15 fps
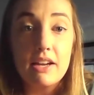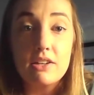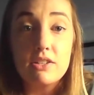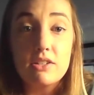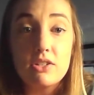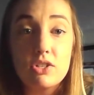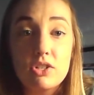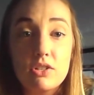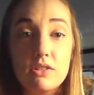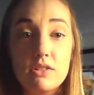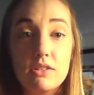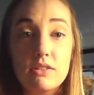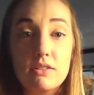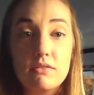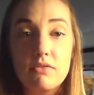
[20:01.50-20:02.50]
to
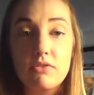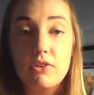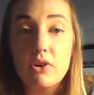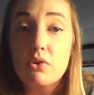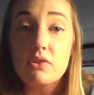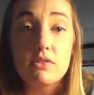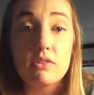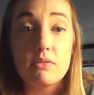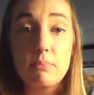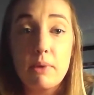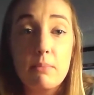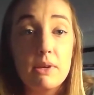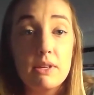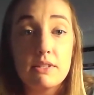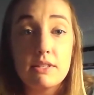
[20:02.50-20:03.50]
just focus my
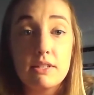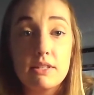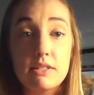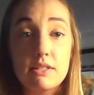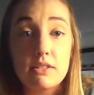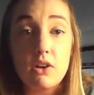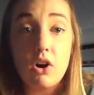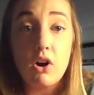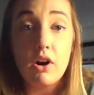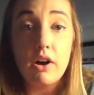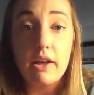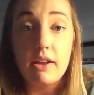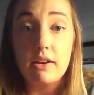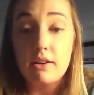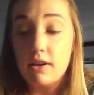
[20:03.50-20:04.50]
business
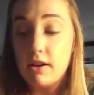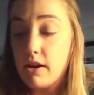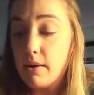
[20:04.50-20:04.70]
on